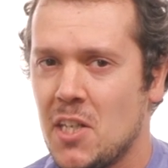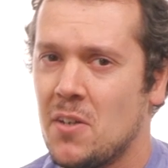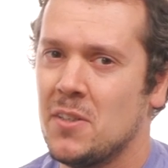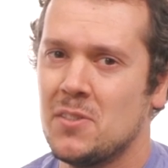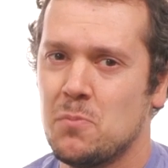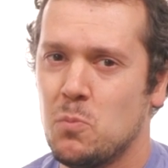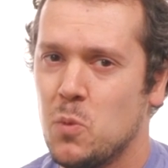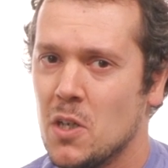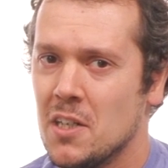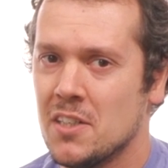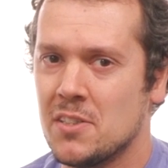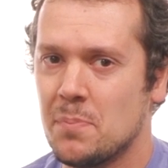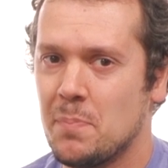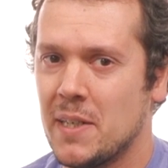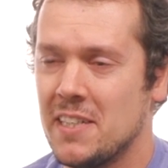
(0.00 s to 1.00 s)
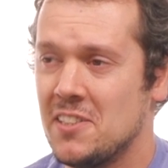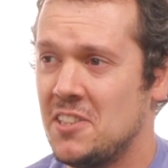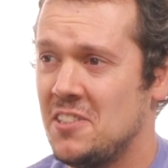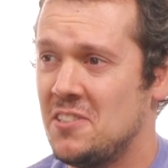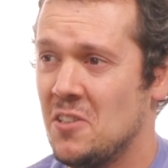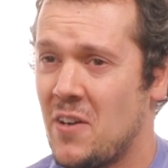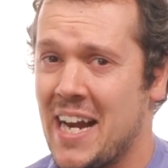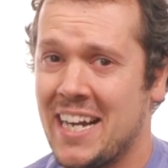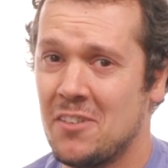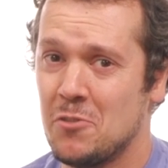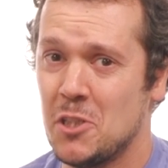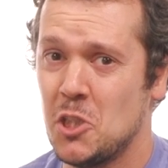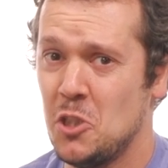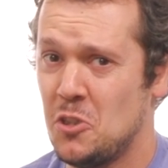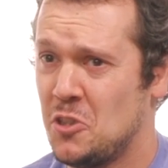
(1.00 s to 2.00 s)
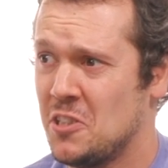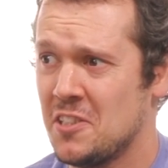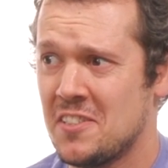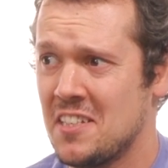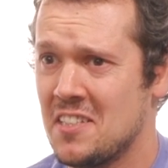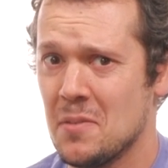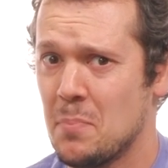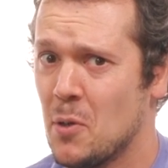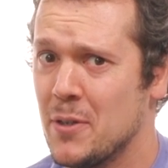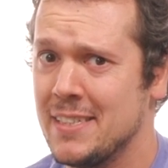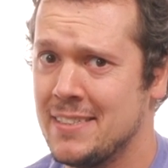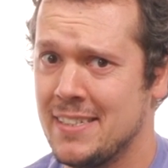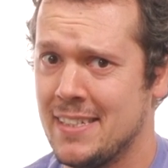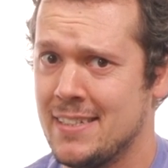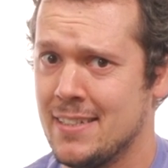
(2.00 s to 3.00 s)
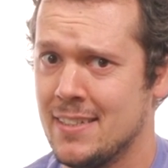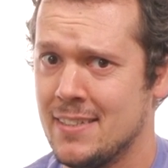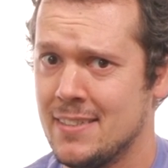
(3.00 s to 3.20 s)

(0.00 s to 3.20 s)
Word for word: You know, it's worse because she's not angry, she's just disappointed.